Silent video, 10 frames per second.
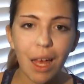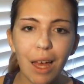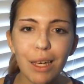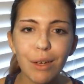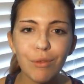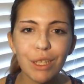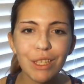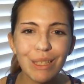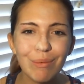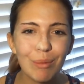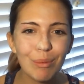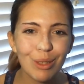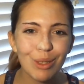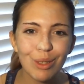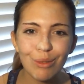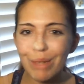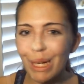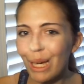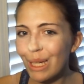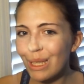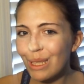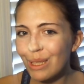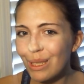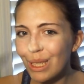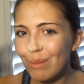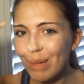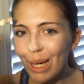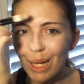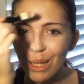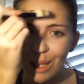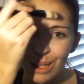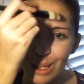I can't really see him in person though, but I can see him hella